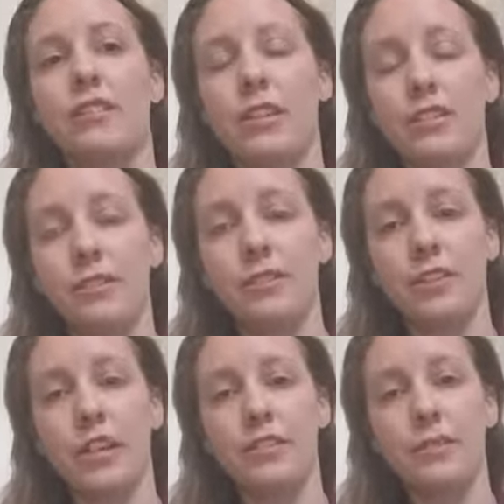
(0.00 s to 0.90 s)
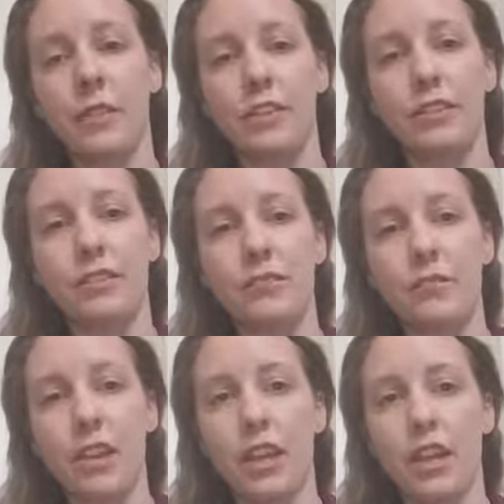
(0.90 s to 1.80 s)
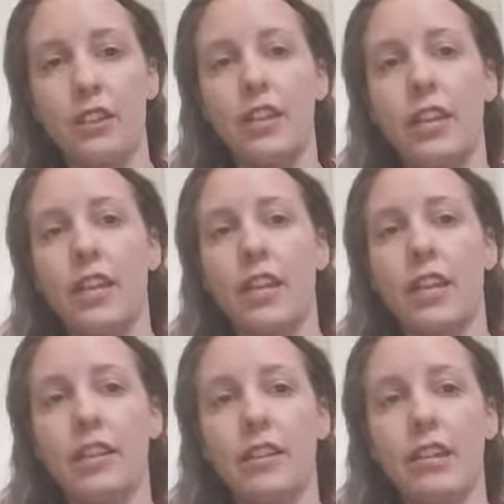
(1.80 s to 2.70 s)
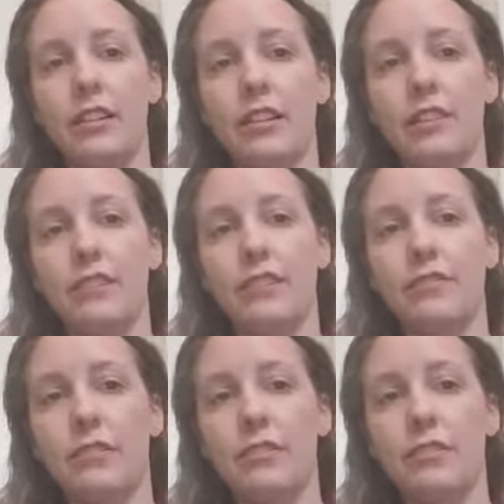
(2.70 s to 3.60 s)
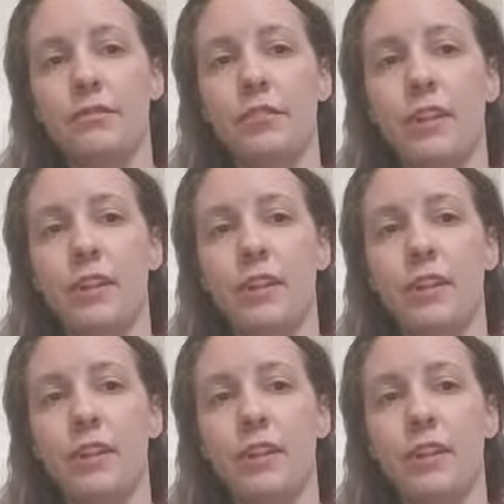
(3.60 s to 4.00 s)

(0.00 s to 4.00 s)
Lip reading: customer at the markets in Wuhan, and he had a severe,